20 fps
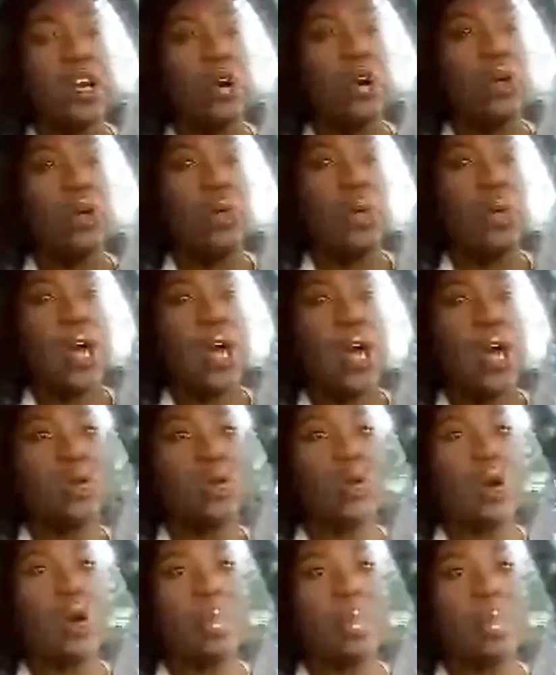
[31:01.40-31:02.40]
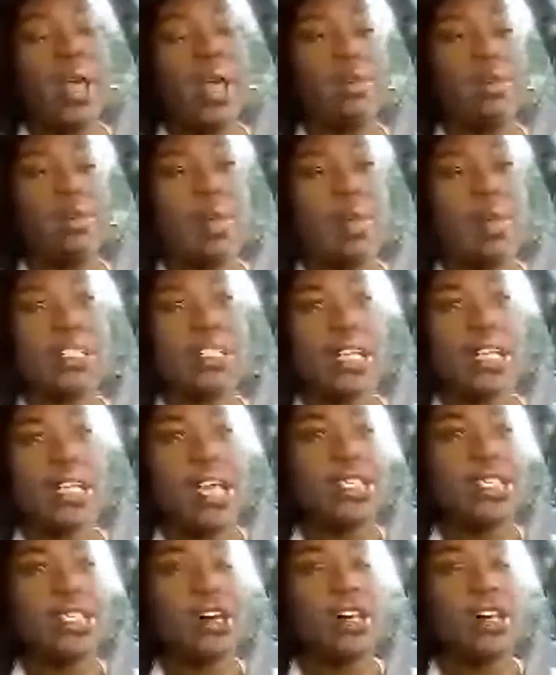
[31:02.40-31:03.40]
know, or maybe my
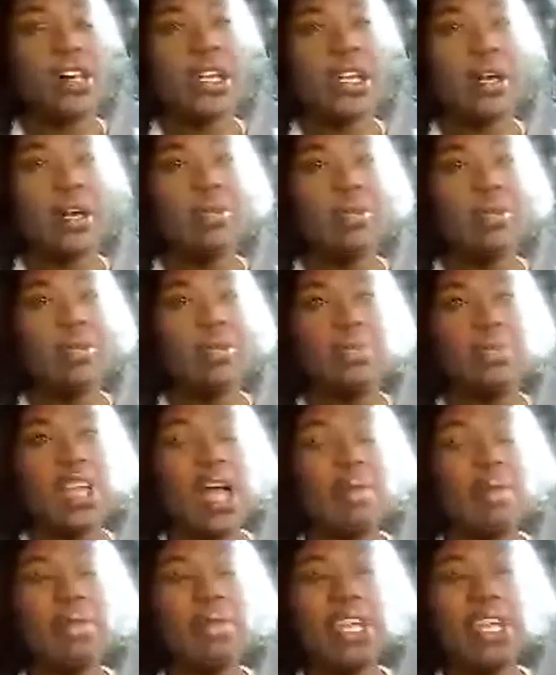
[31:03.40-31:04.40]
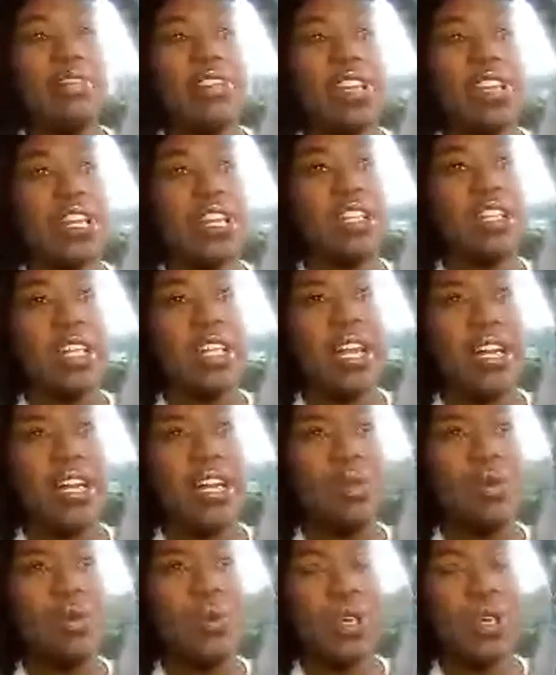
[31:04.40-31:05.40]
liaison to come with me. I mean, even in
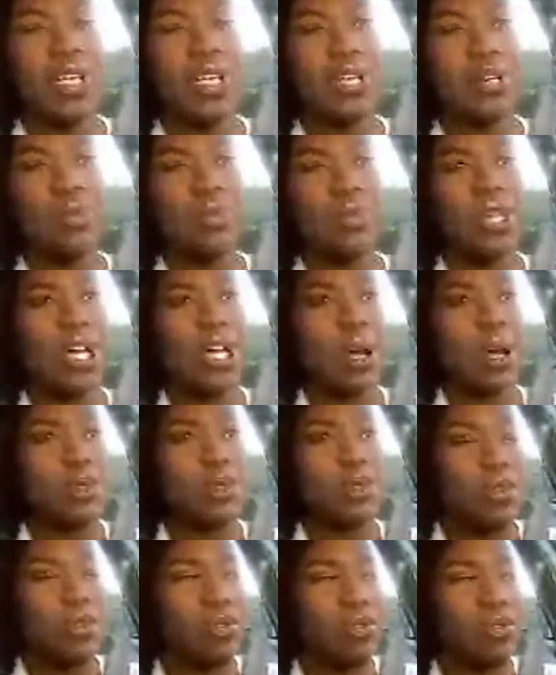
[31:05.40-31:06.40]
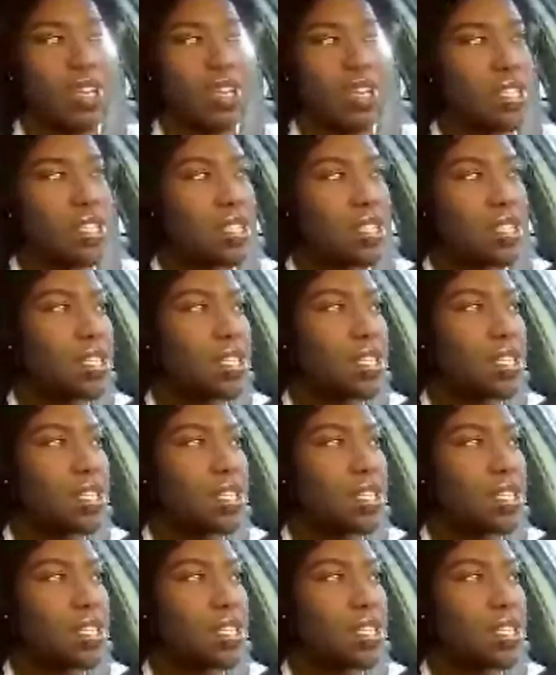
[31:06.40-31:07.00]
Atlanta, when we come to events,